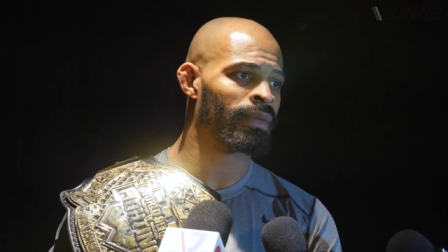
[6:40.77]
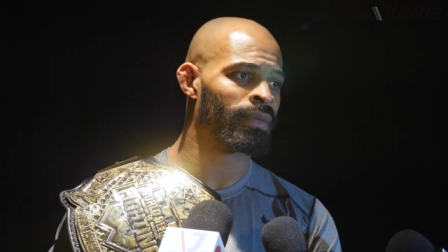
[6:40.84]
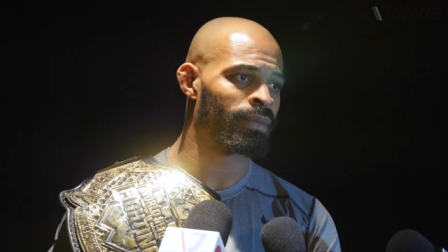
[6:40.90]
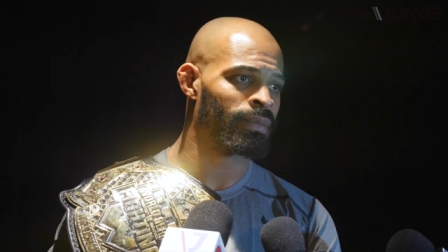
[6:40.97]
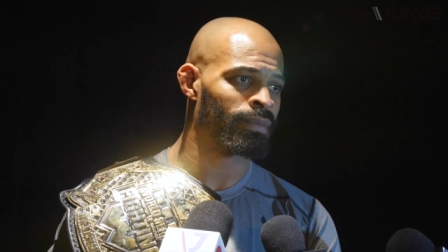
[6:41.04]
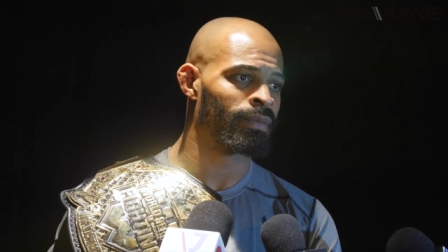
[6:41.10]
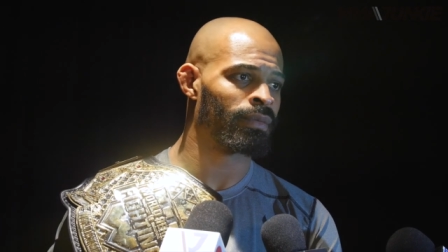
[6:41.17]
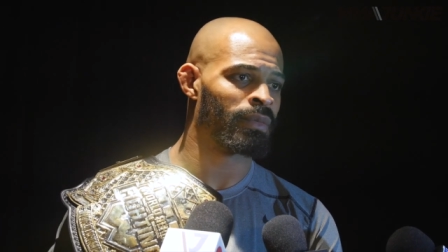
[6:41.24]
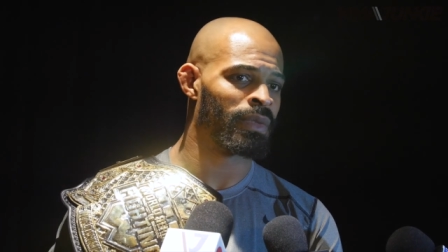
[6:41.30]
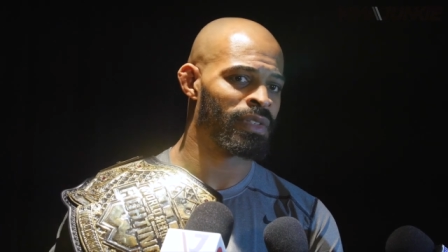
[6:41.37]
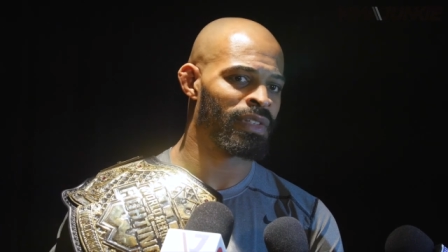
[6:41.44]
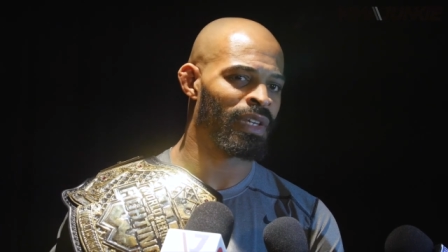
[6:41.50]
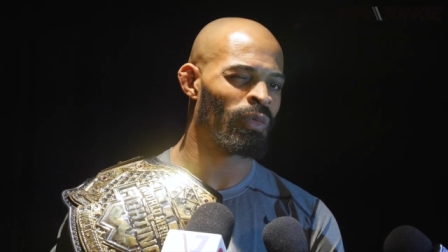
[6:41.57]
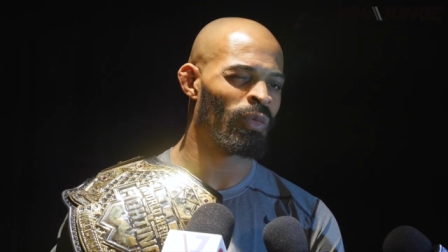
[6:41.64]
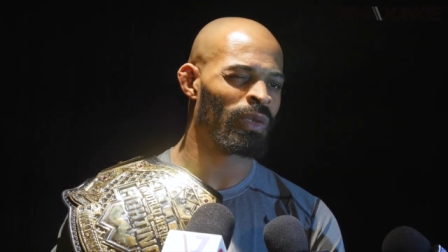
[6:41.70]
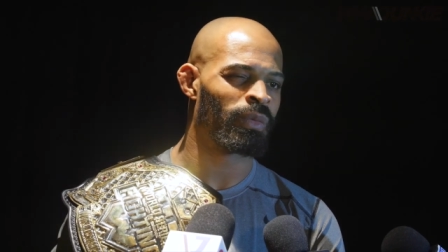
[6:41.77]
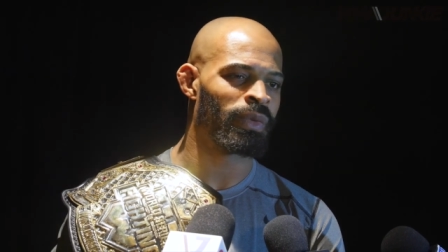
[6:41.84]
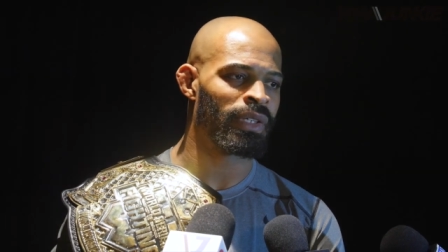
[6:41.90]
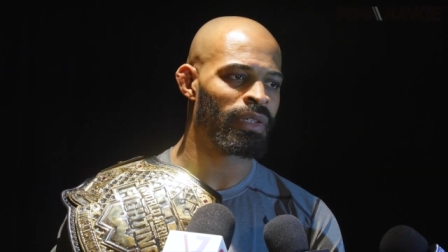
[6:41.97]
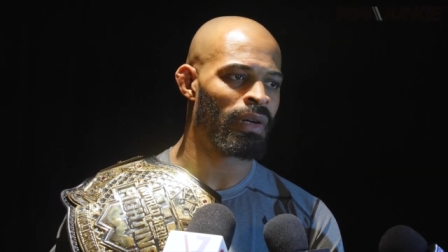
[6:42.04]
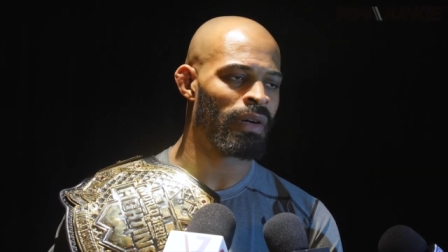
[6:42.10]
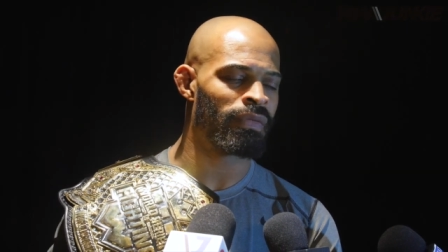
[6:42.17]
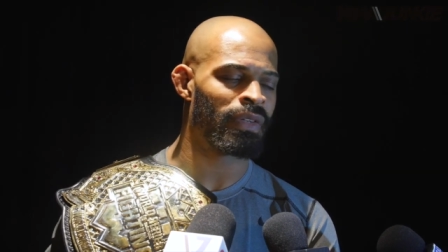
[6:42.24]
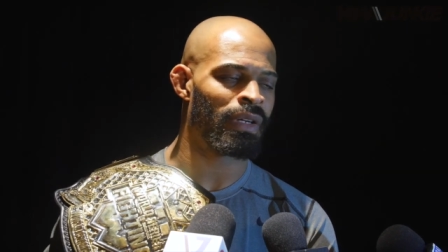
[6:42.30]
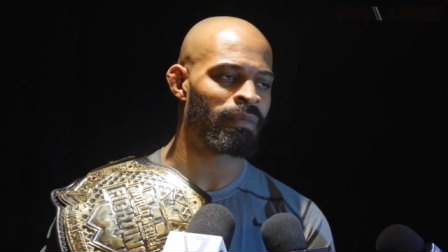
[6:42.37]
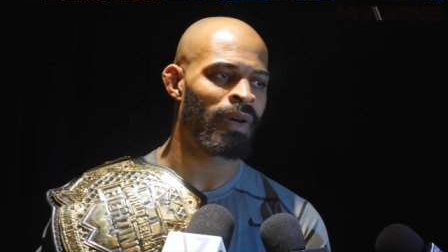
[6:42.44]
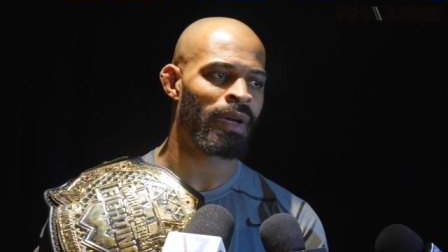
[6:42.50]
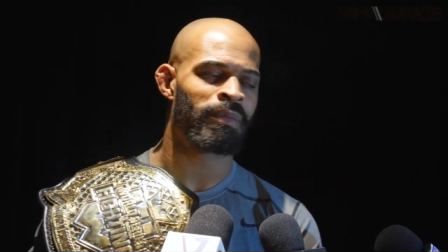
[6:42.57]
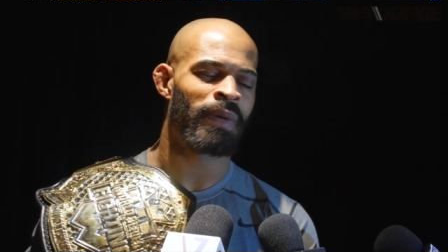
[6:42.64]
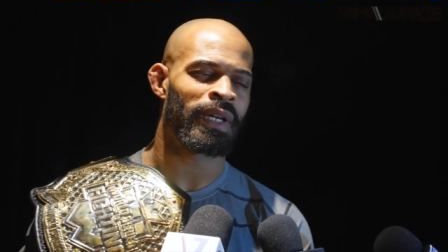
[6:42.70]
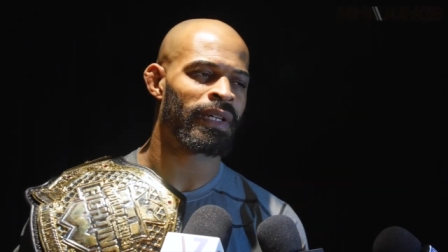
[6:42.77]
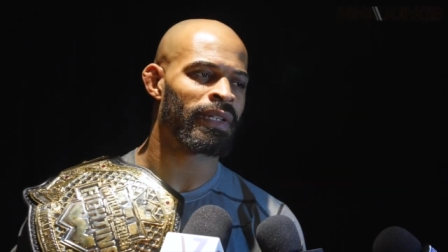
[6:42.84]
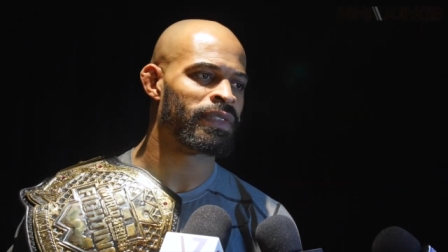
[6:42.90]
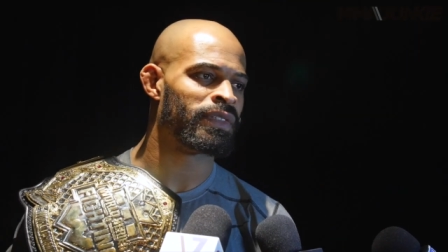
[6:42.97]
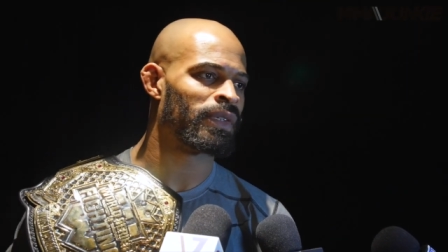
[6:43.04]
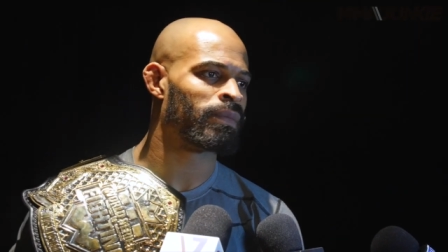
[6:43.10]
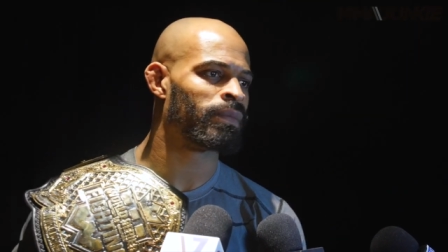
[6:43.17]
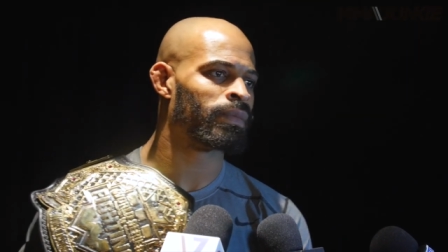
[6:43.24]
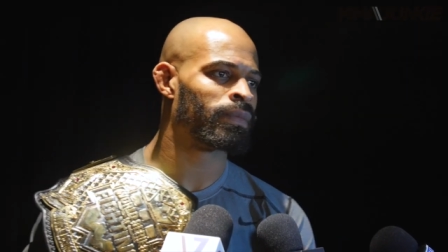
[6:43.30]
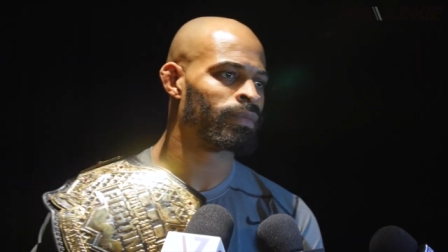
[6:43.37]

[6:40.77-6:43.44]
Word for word: I'm going to take one week off, and I'm right back in the gym.